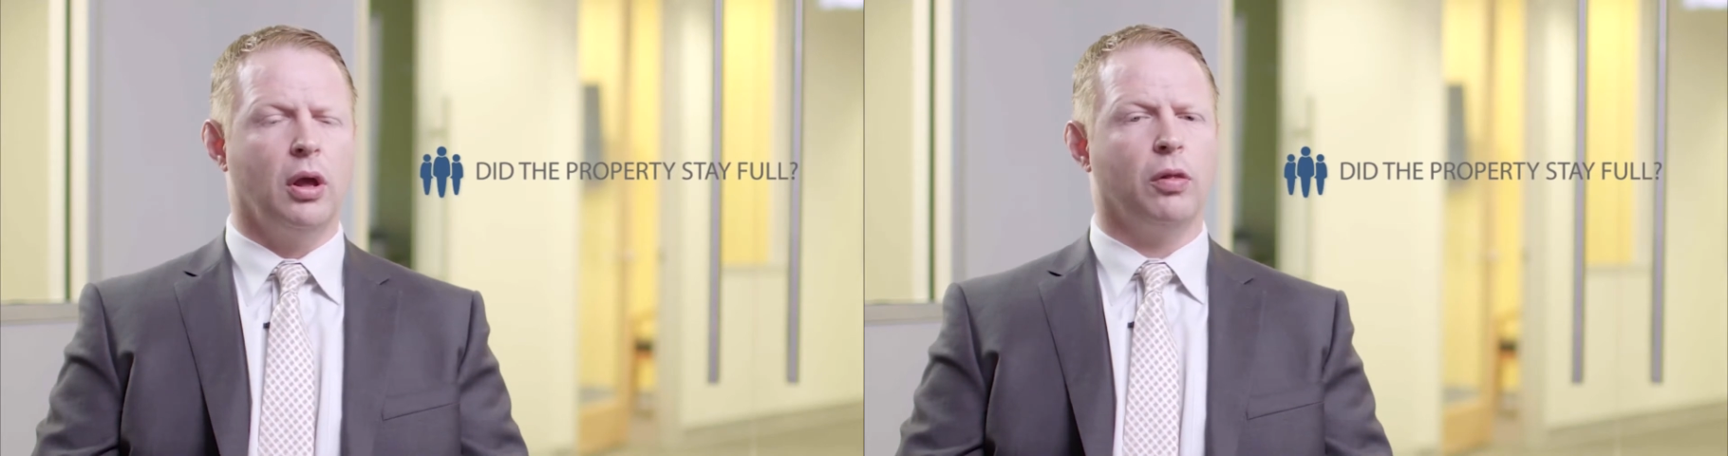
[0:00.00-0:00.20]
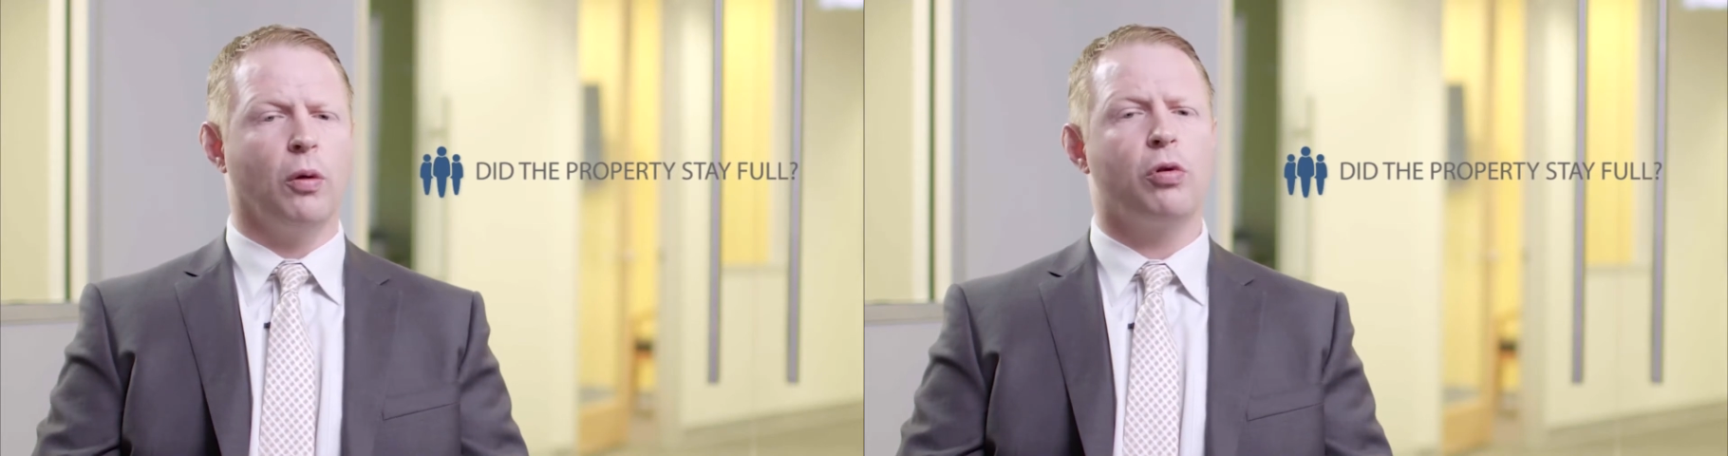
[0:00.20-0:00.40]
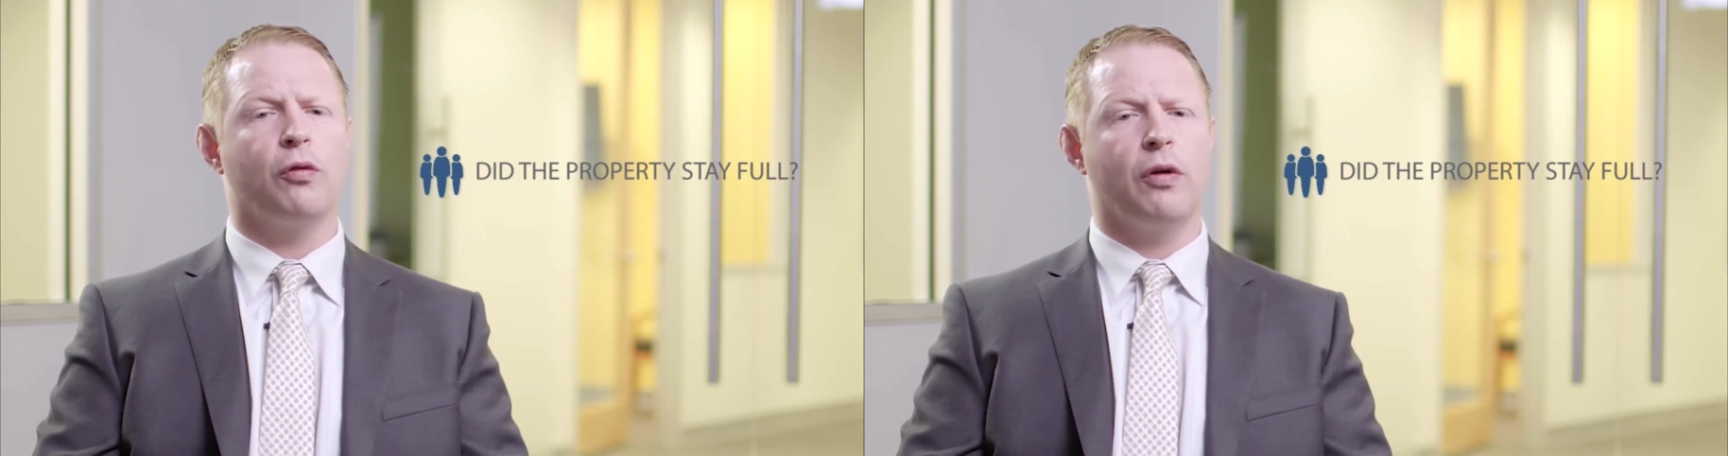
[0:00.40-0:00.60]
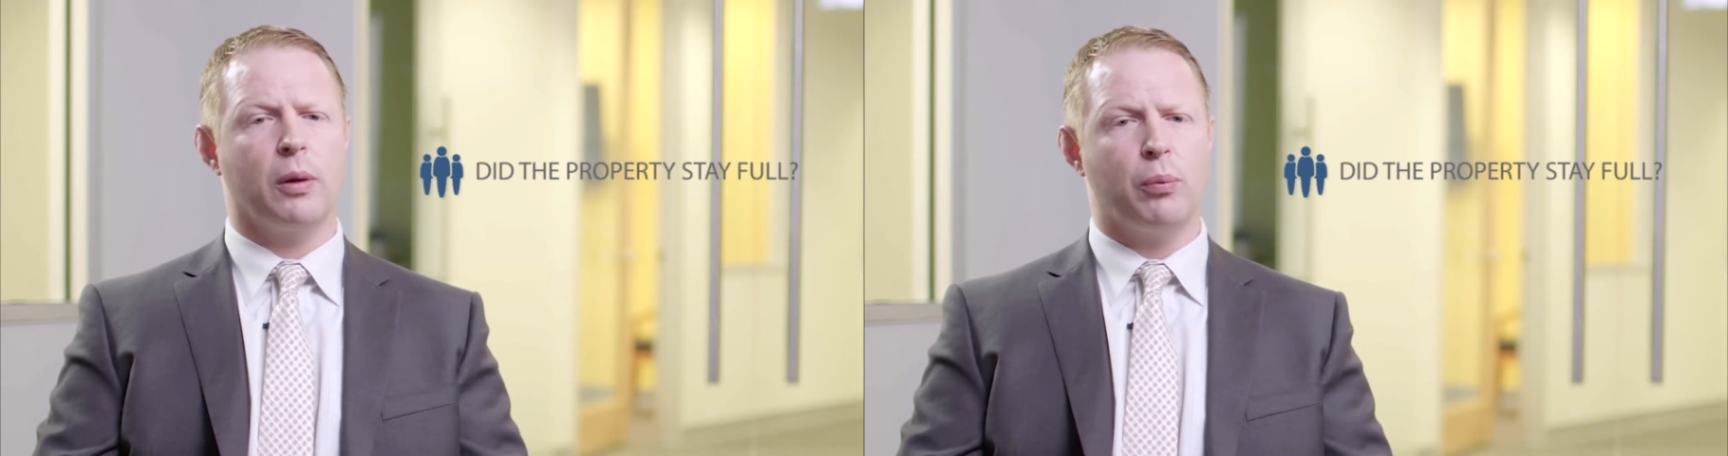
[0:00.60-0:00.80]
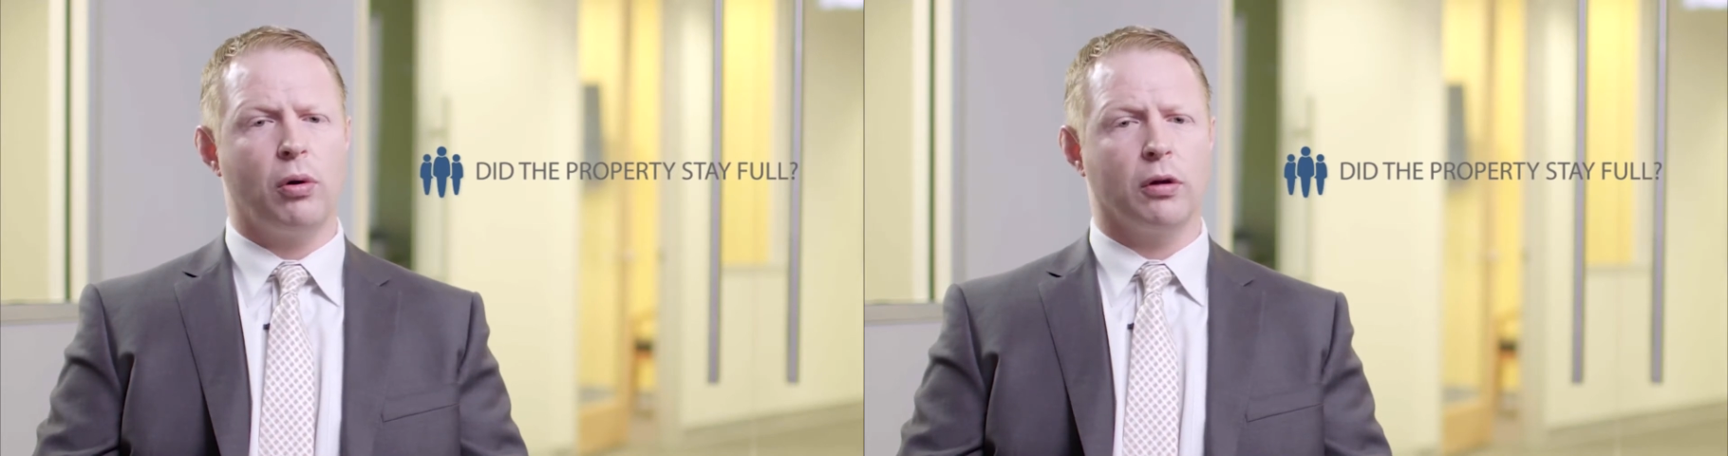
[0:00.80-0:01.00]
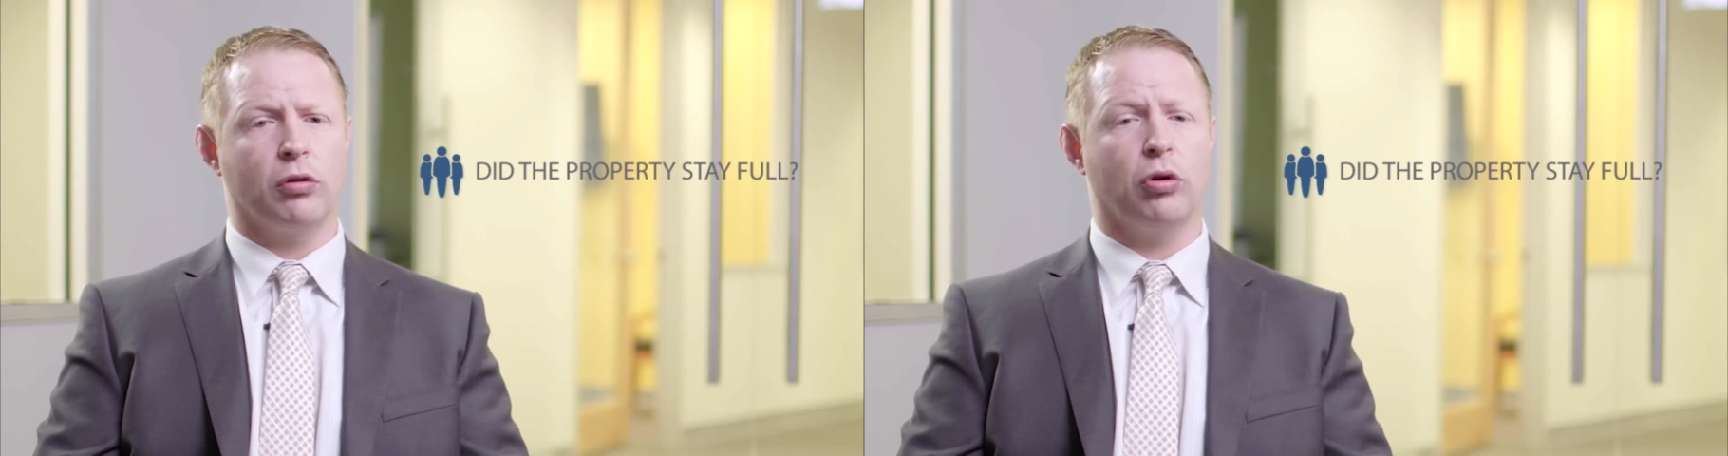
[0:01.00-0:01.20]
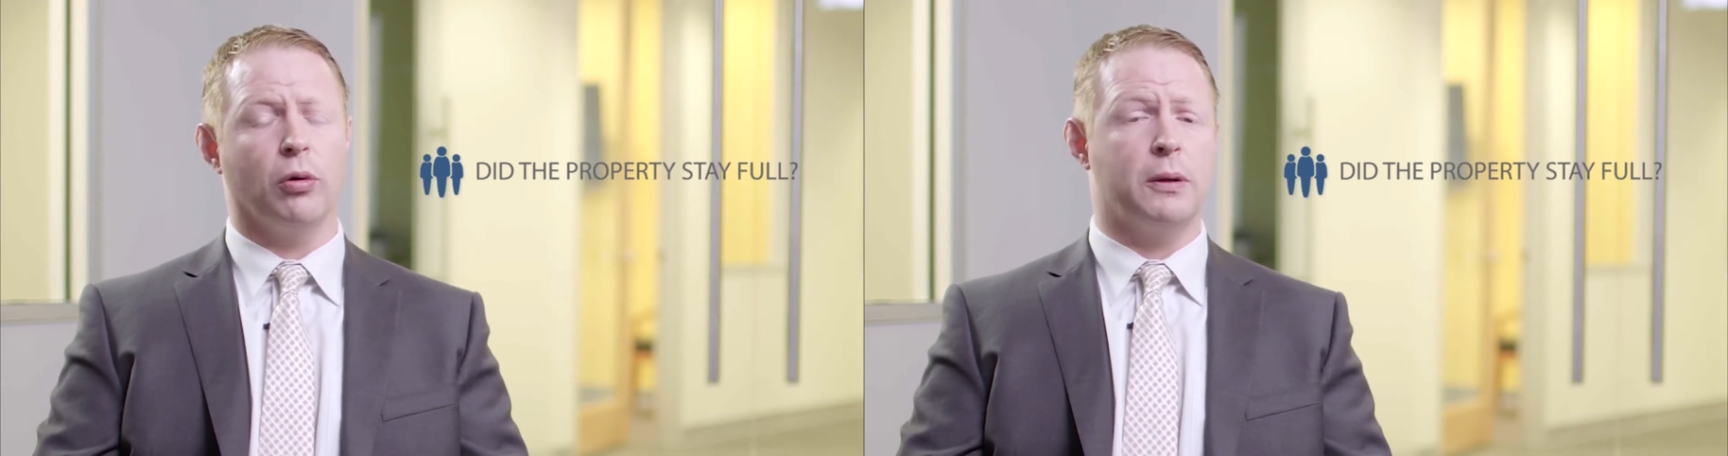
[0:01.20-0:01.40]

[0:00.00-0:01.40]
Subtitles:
Those are very important too,